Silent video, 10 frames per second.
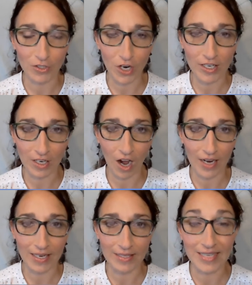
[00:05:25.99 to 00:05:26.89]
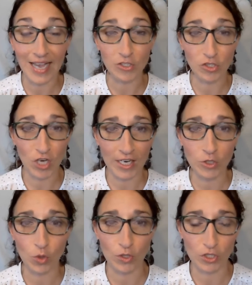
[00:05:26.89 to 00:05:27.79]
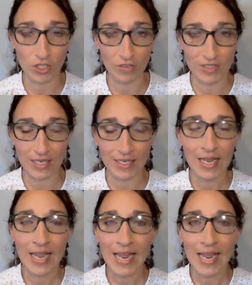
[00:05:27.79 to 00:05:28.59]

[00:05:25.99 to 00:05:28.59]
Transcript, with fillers: target audience has changed or shifted